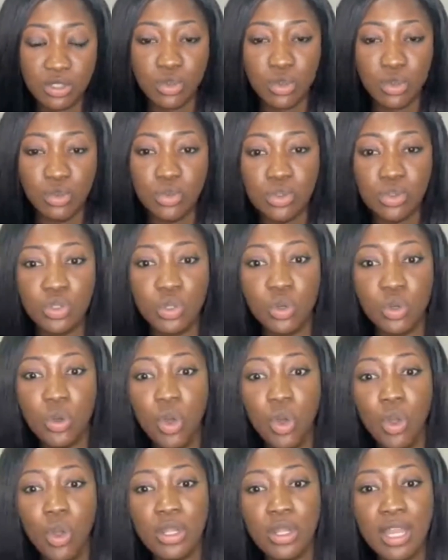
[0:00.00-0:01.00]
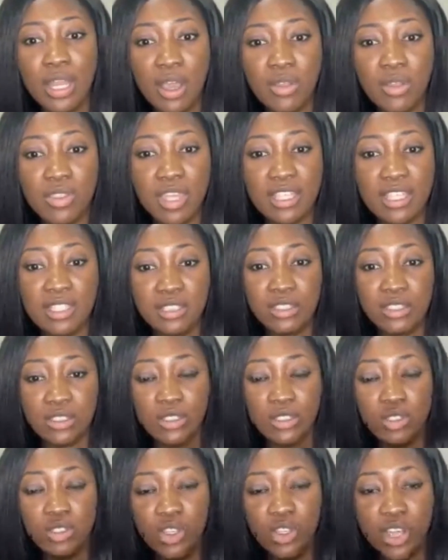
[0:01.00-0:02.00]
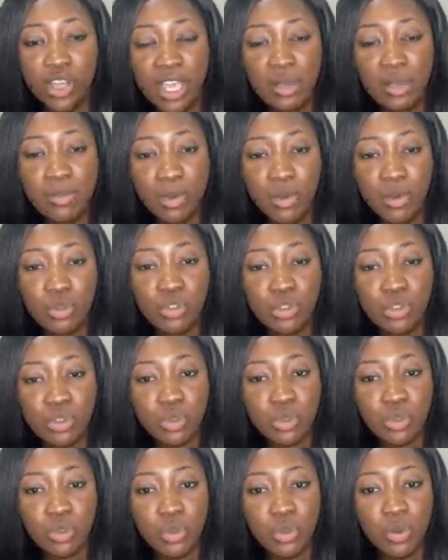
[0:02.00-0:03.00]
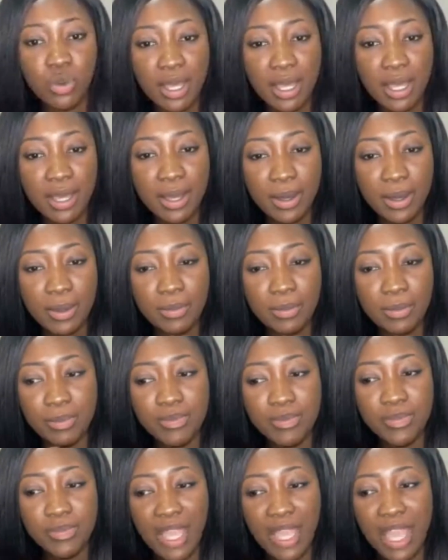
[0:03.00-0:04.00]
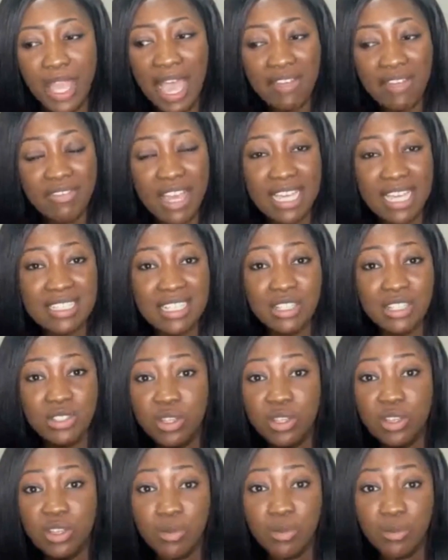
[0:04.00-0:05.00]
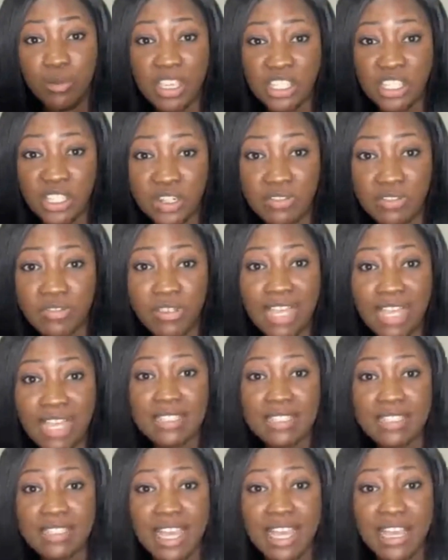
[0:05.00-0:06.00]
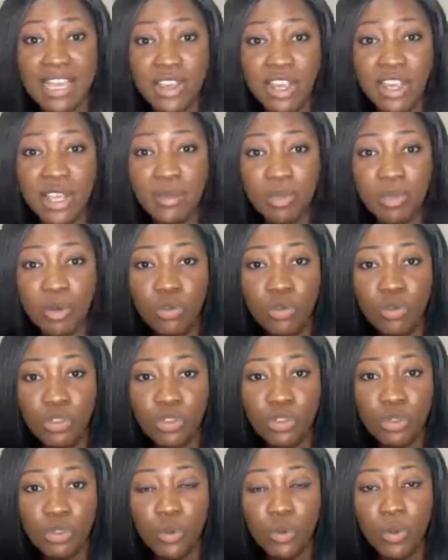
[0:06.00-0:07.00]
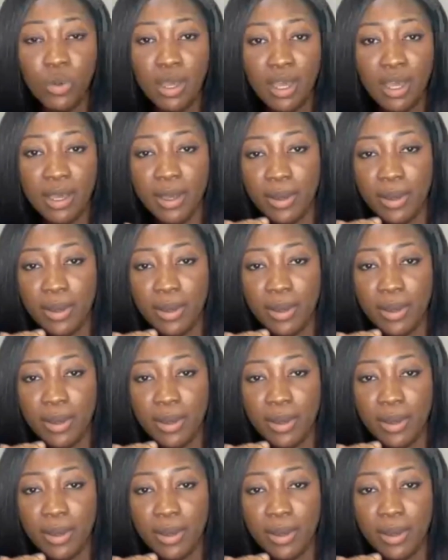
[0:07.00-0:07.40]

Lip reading: tools. So now that you're able to have access to information faster, you're able to